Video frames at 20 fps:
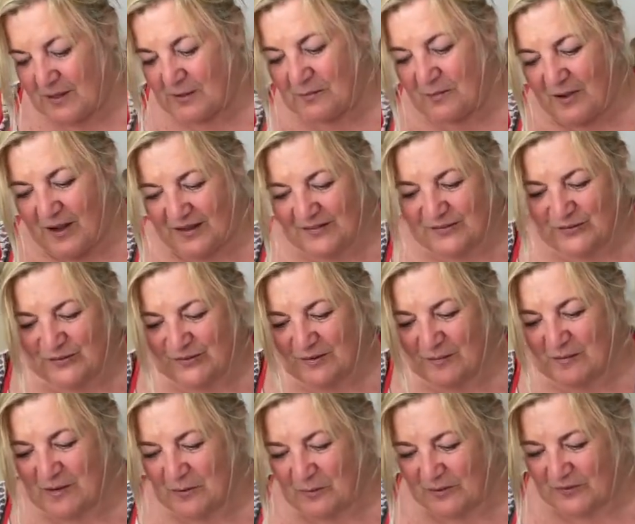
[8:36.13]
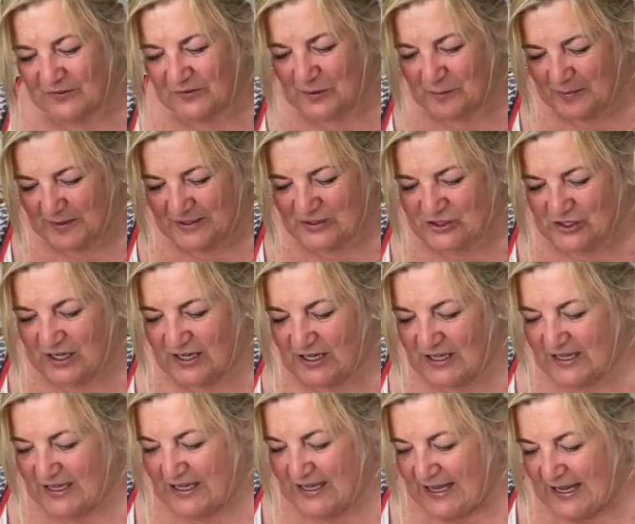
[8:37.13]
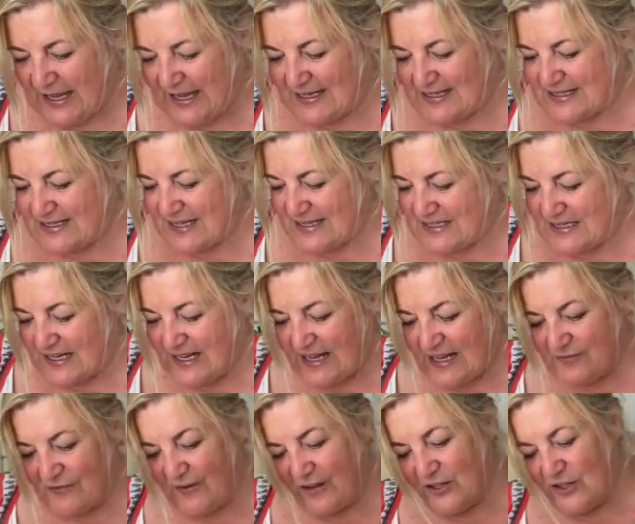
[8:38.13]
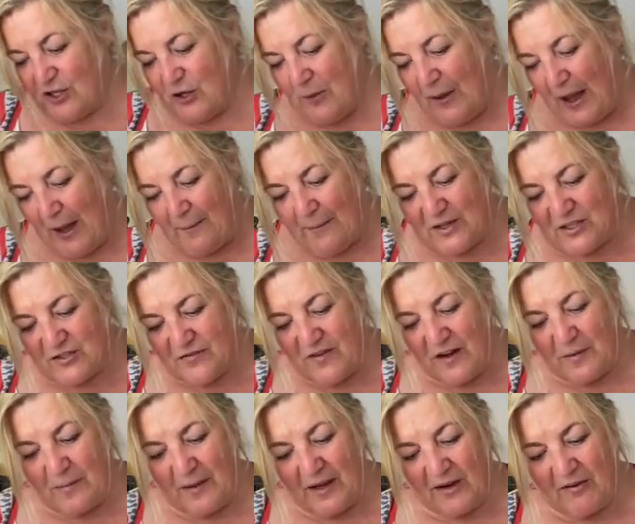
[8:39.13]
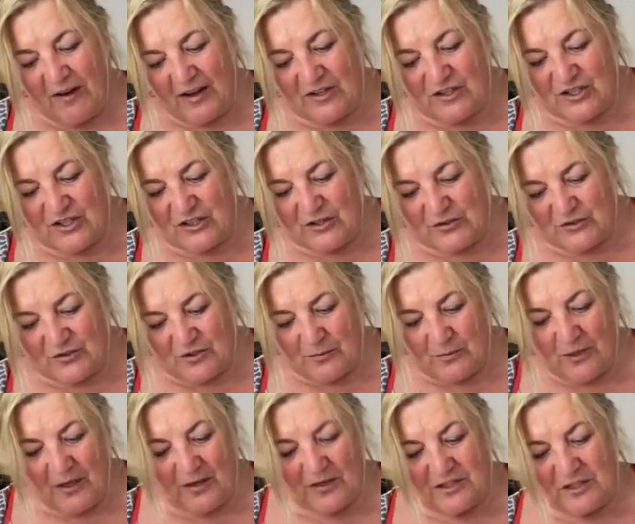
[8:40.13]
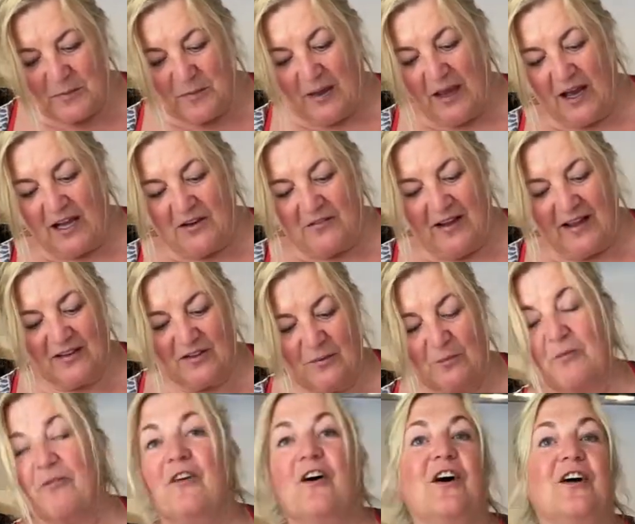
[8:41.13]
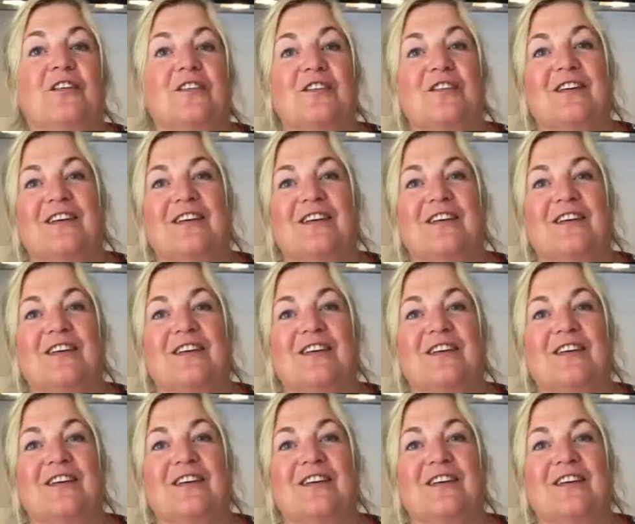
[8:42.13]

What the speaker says: I saw something once on a picture, and it said, if I knew how much fun my grandchildren were going to be, I'd have had them first.